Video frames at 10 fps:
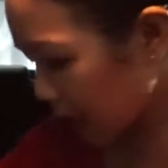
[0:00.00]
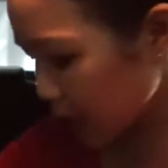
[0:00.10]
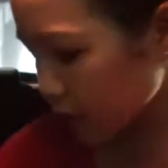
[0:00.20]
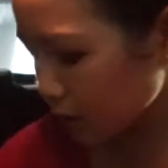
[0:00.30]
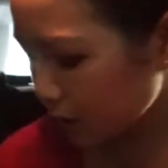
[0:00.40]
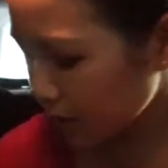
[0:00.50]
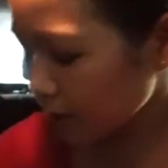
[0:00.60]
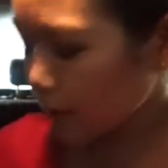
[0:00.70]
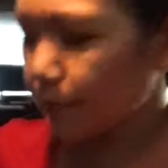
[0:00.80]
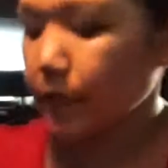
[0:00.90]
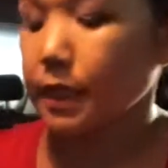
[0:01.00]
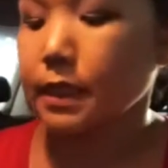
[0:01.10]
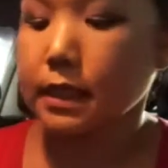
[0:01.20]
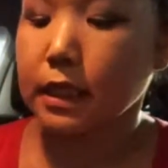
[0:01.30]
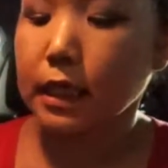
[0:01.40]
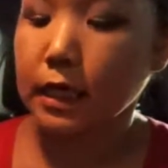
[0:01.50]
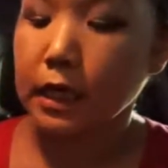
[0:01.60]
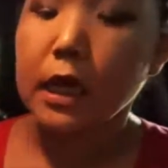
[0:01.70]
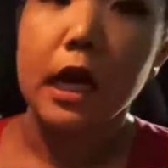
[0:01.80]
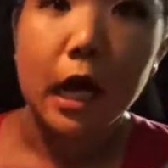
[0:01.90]
I also picked up this
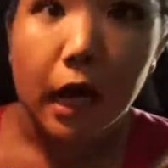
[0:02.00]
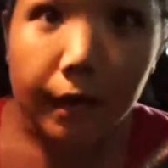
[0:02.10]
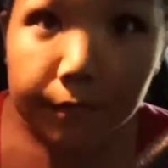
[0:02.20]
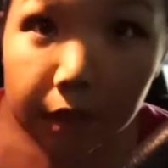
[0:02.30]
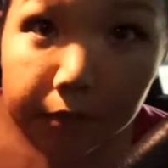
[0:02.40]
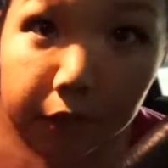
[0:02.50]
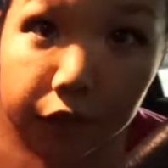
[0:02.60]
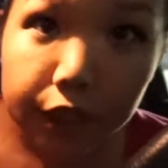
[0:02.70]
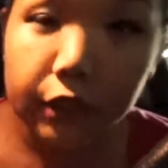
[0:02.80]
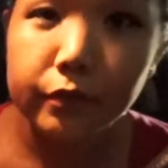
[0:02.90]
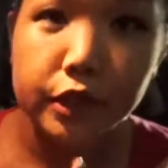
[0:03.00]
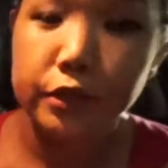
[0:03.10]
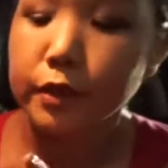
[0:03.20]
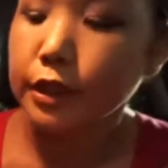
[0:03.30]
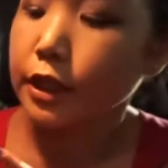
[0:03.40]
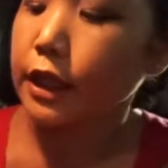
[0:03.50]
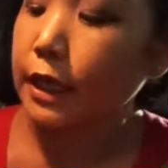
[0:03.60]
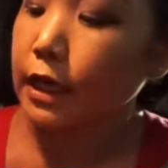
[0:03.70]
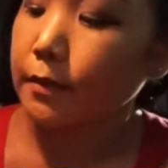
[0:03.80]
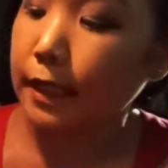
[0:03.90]
Humm Kombucha, which is really good. I
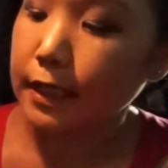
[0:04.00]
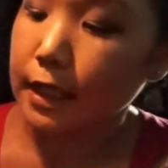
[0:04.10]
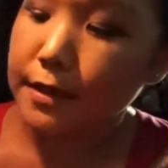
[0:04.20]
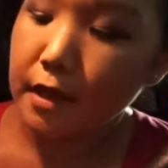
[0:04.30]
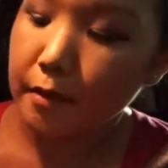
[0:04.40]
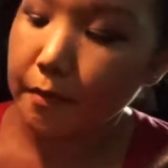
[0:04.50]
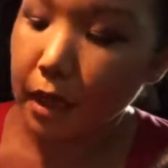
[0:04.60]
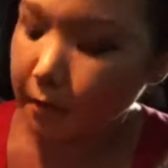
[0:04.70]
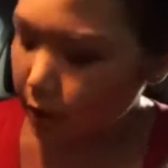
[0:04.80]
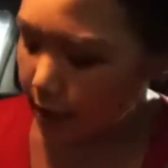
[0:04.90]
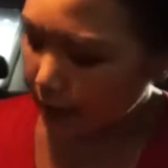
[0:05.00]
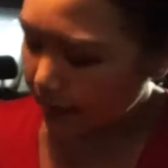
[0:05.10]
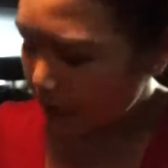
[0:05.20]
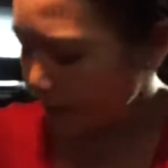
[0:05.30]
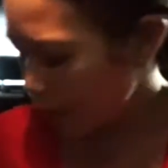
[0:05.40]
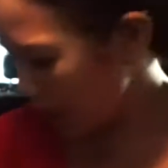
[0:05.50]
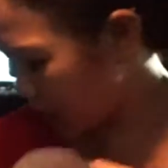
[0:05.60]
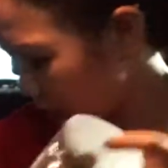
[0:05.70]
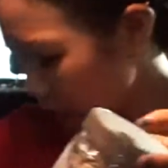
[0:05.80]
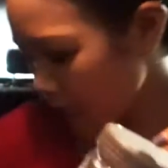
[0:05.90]
got mine in the pomegranate lemonade.
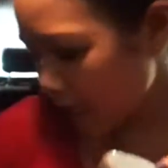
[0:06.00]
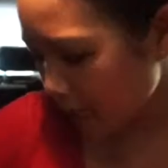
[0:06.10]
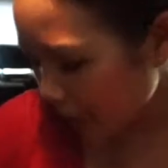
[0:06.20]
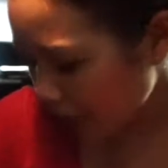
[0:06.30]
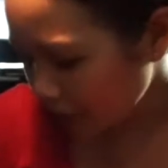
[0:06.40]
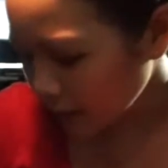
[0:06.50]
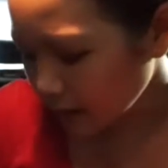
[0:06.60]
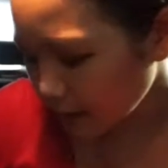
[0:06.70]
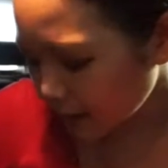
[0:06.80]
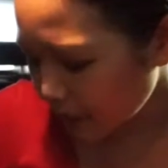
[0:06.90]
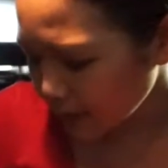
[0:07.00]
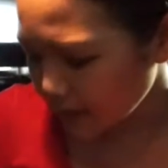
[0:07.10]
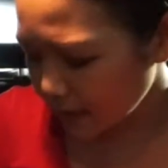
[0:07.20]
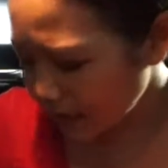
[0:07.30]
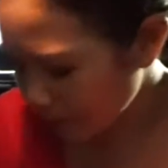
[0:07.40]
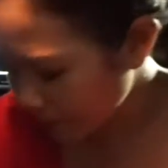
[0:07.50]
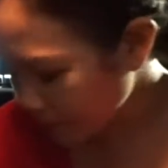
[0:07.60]
And the last thing